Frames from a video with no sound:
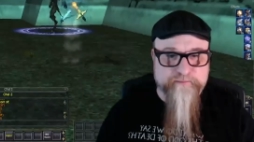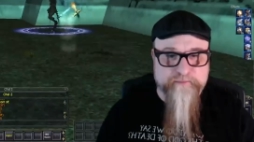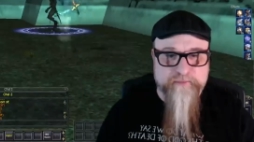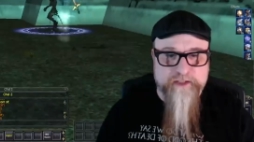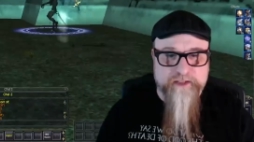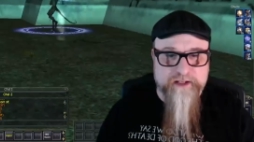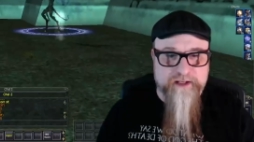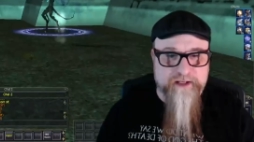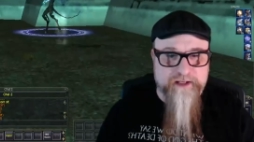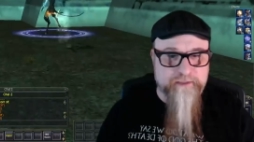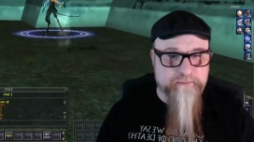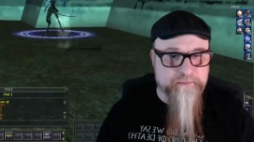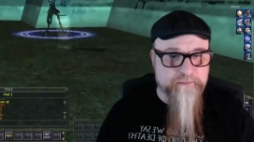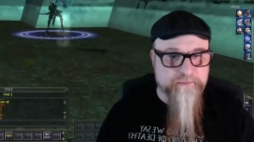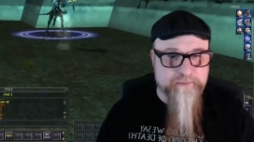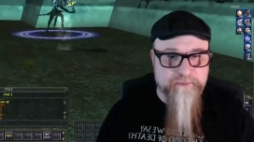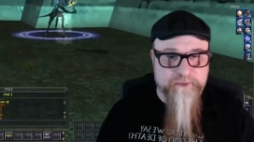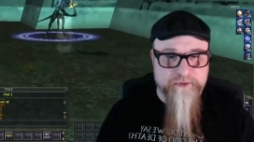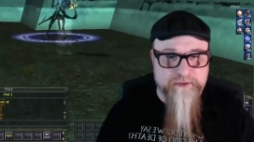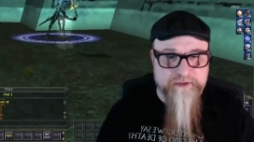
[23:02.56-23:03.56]
I'm
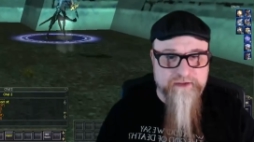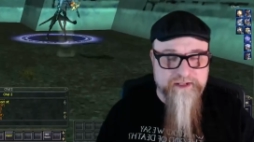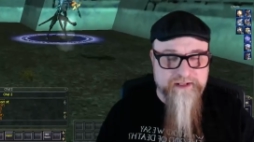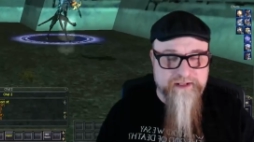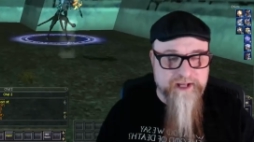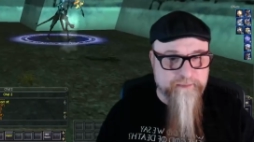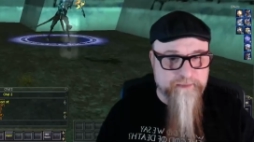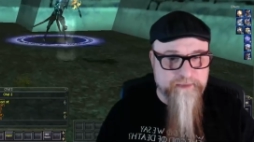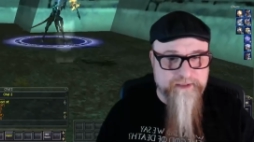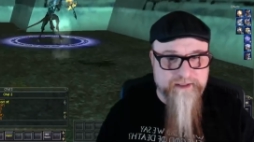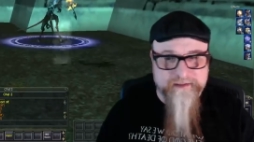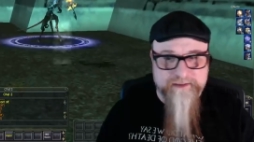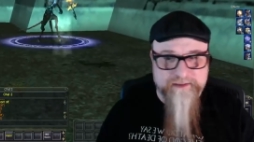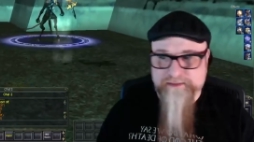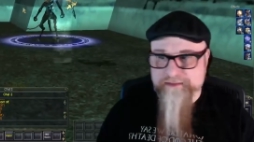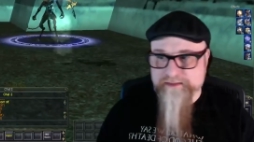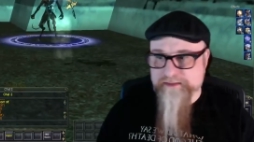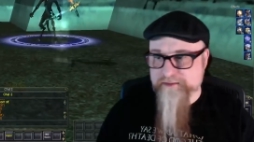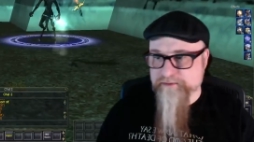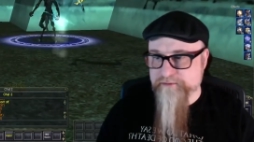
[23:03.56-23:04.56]
more than happy to
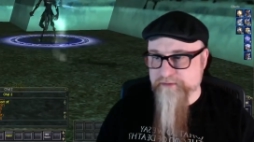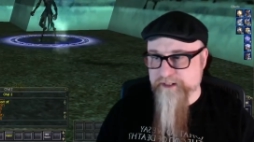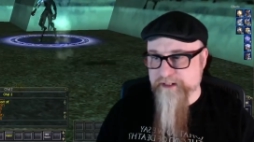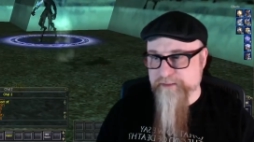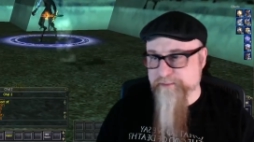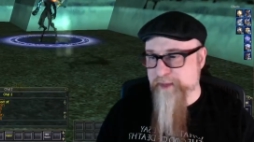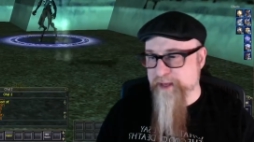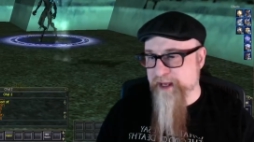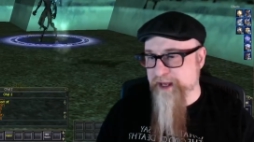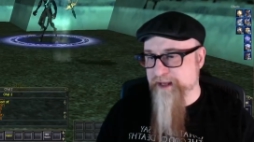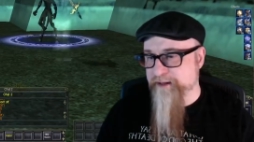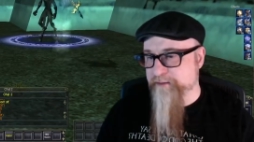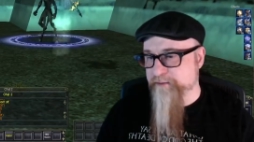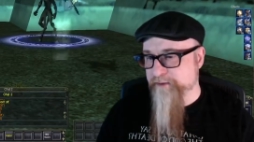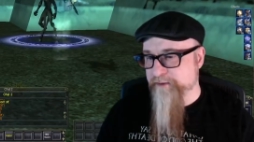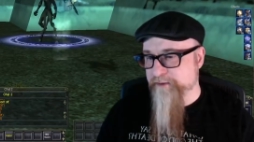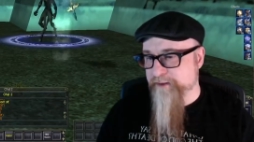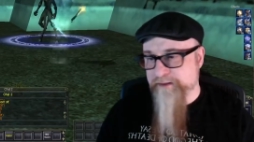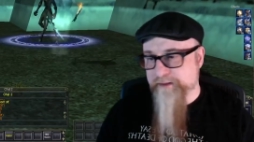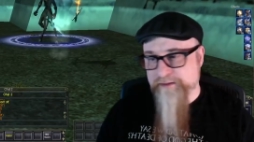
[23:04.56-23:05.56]
listen to feedback,
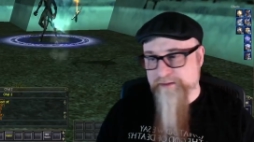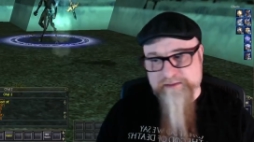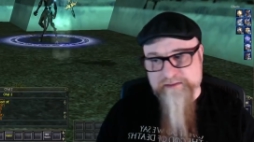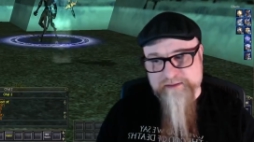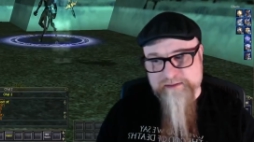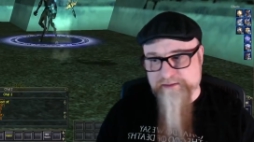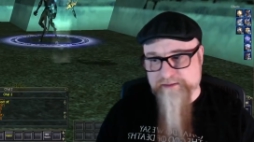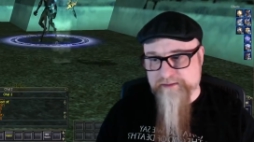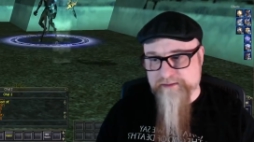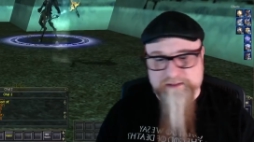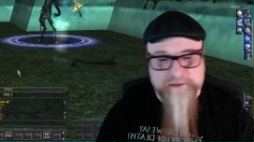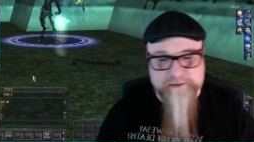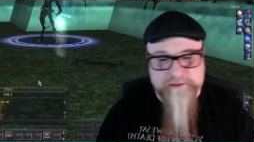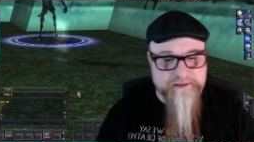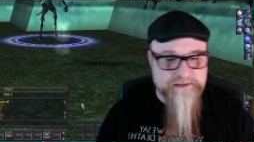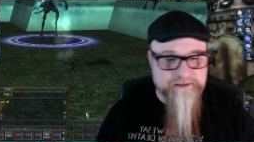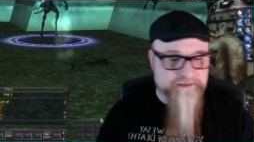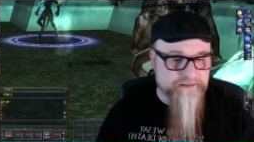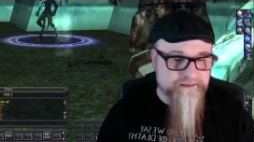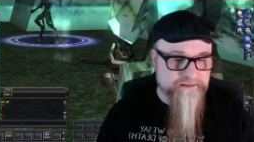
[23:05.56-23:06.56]
to listen to
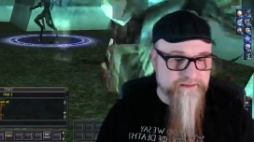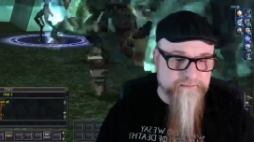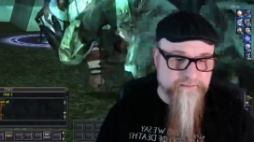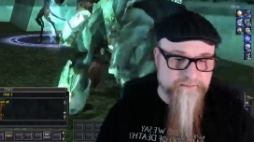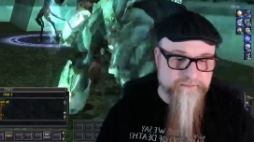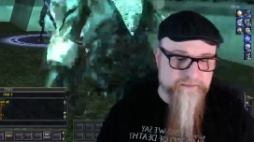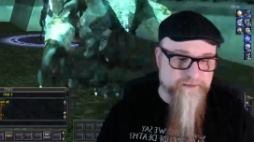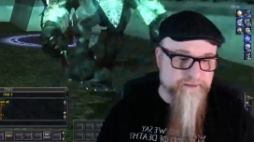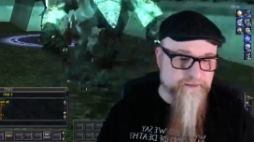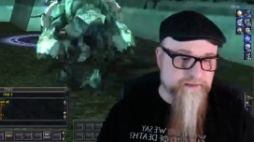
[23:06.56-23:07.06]
criticism.